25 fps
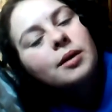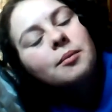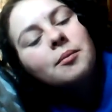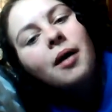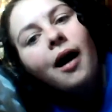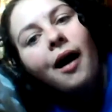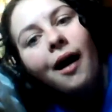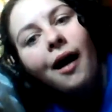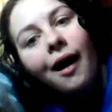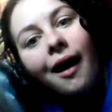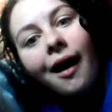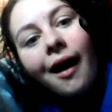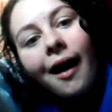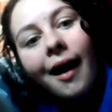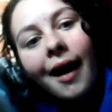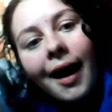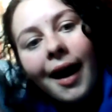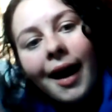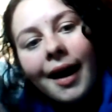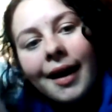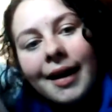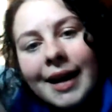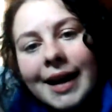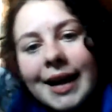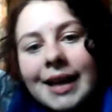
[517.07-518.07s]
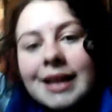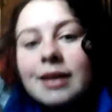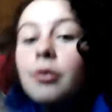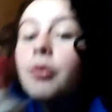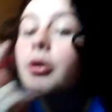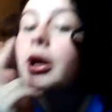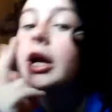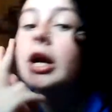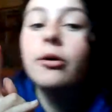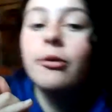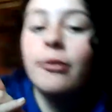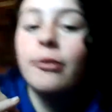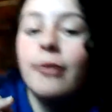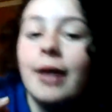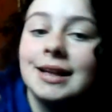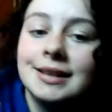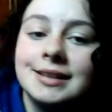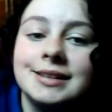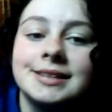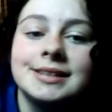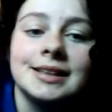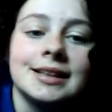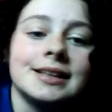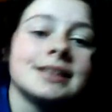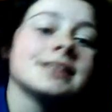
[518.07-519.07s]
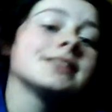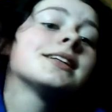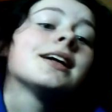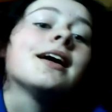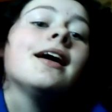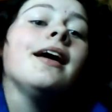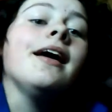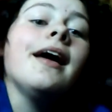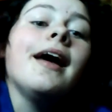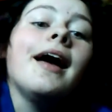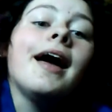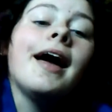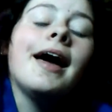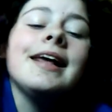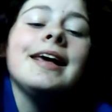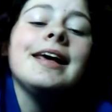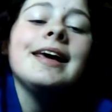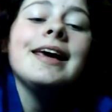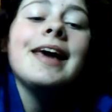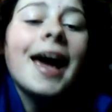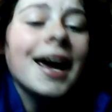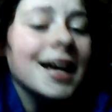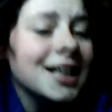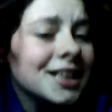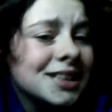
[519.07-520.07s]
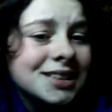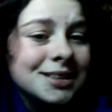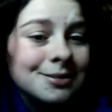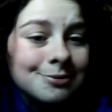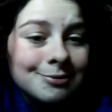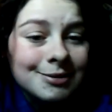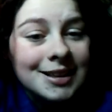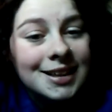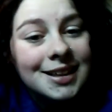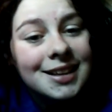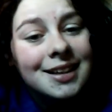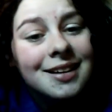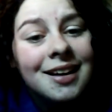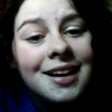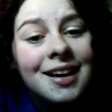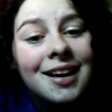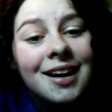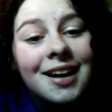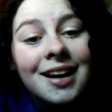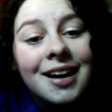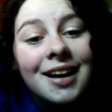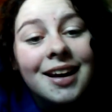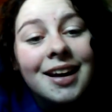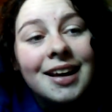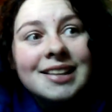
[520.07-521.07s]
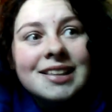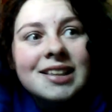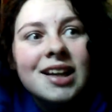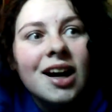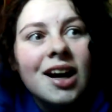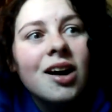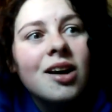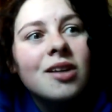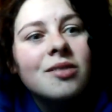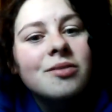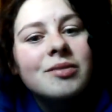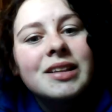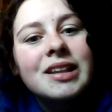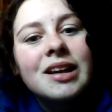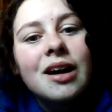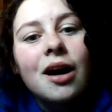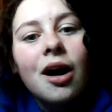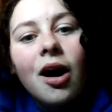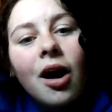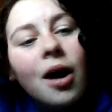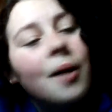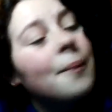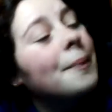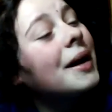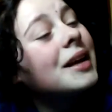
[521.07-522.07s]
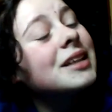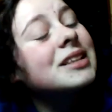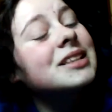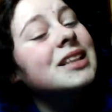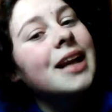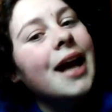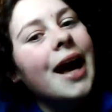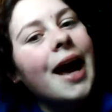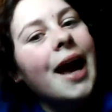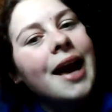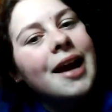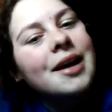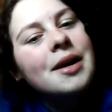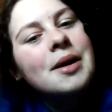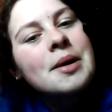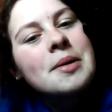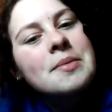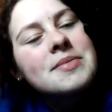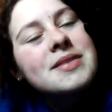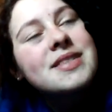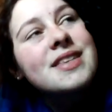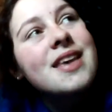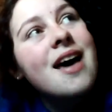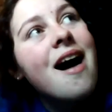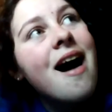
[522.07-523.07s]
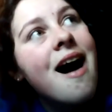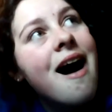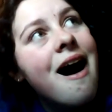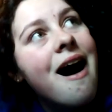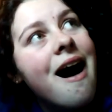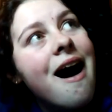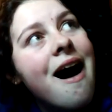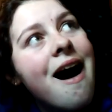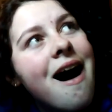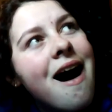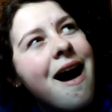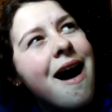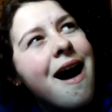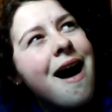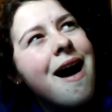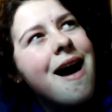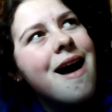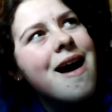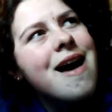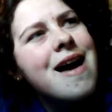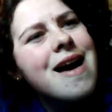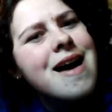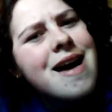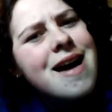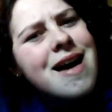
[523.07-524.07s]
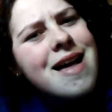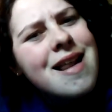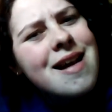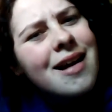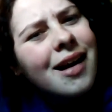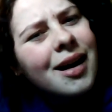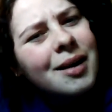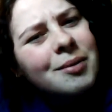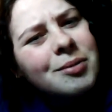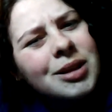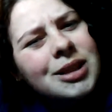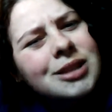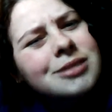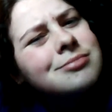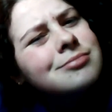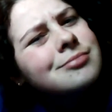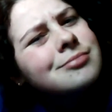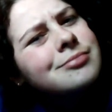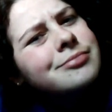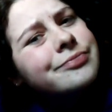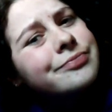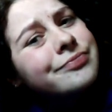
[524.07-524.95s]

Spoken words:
him. And he regrets it. And he hates me. He called me a whole bunch of names. And I'm like,